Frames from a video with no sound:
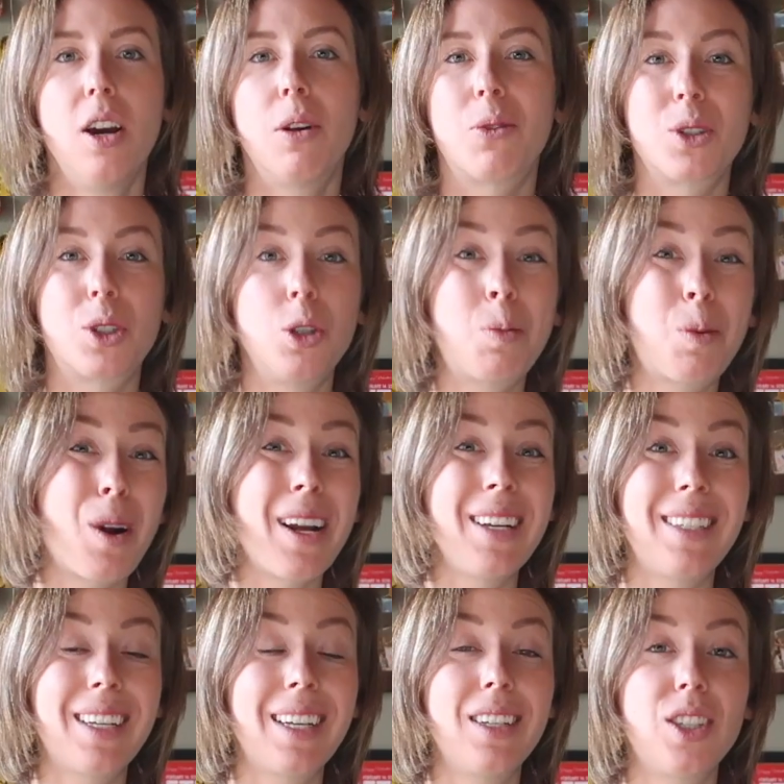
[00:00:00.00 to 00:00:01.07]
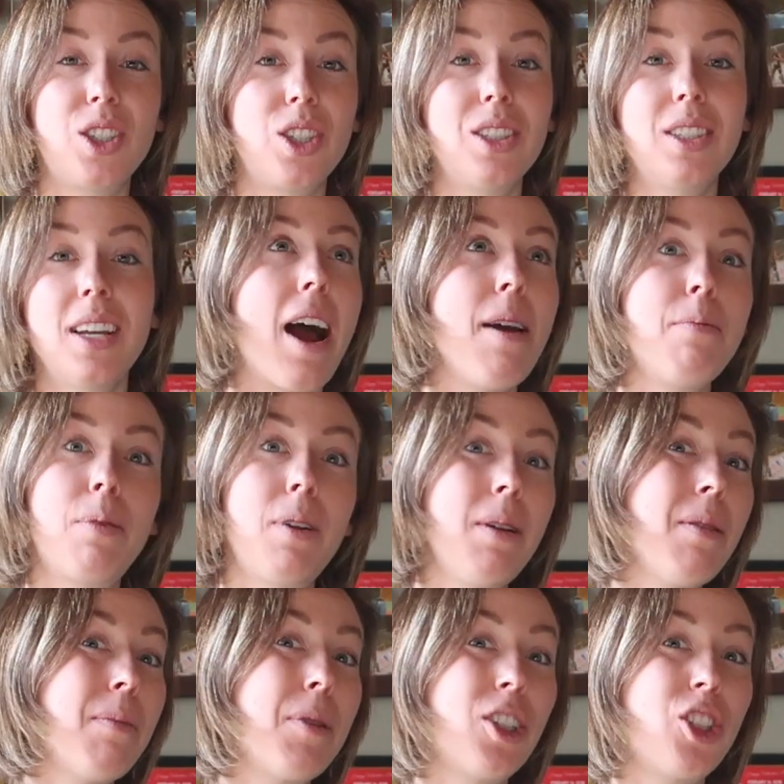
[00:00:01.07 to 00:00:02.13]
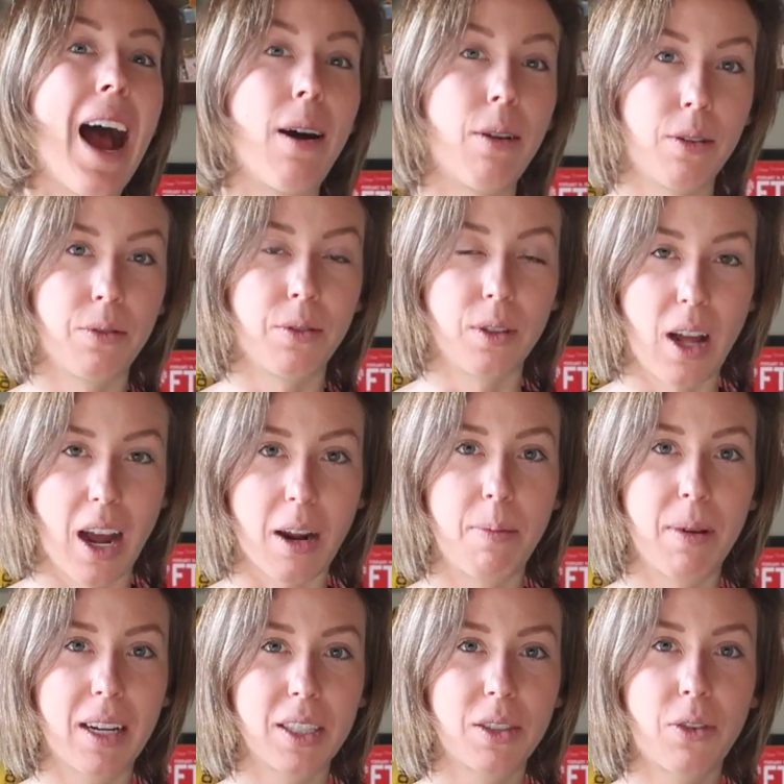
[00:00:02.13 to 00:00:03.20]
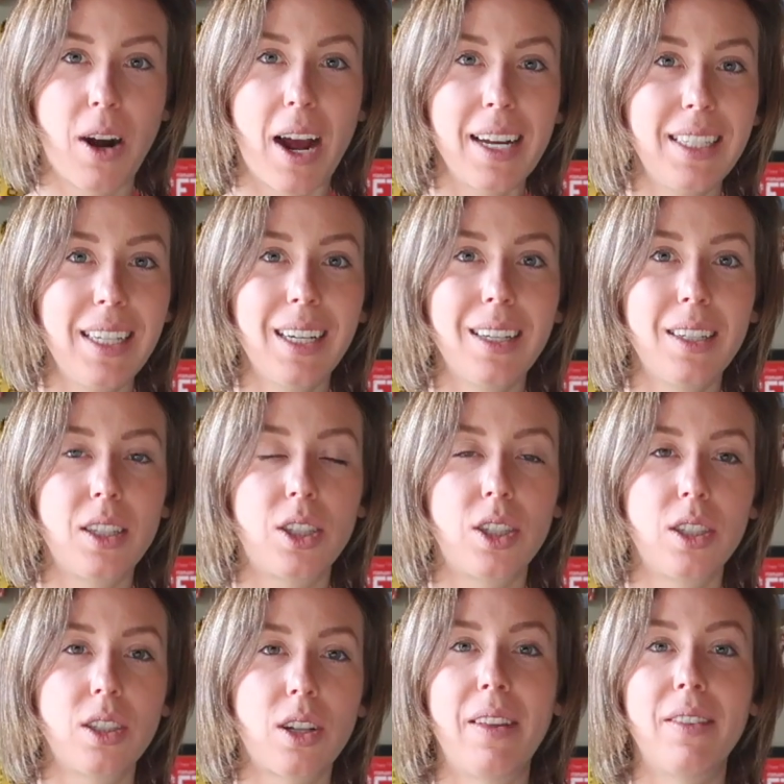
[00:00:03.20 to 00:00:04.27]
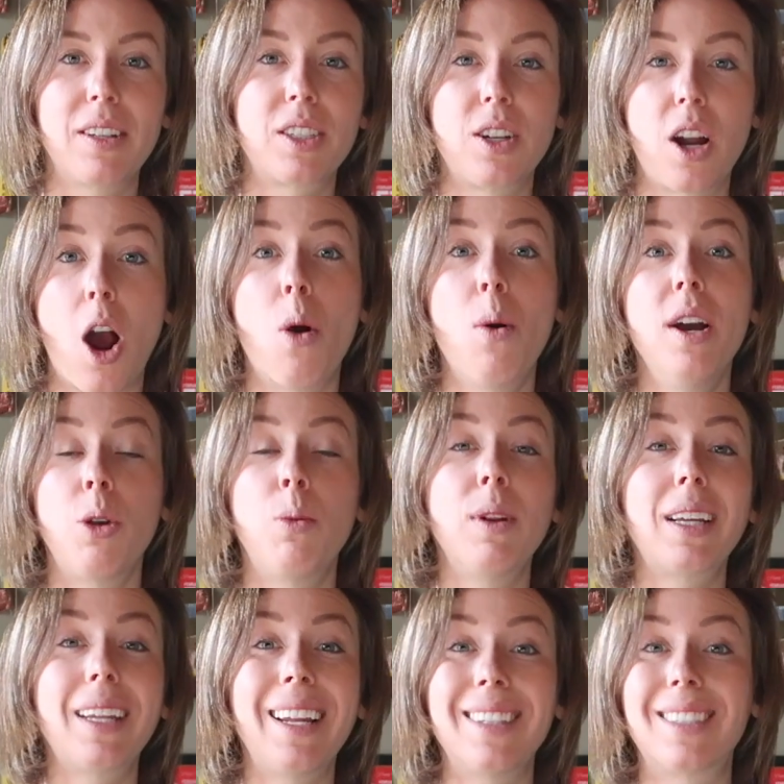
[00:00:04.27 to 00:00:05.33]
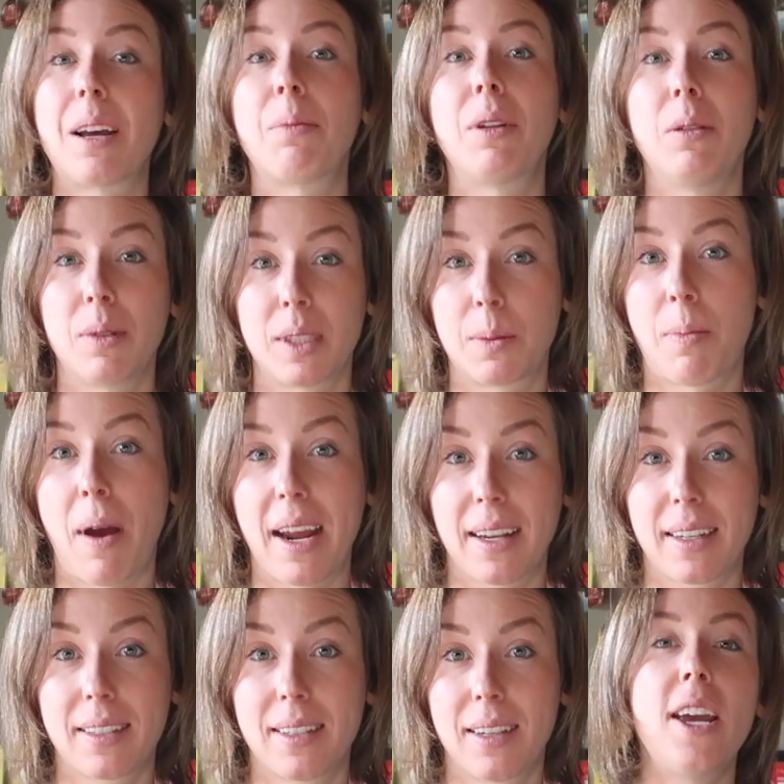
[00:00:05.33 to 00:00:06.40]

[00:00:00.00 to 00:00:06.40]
For super icy conditions, I'm pretty much out of luck because for icy conditions in the snow, you really need something with spikes.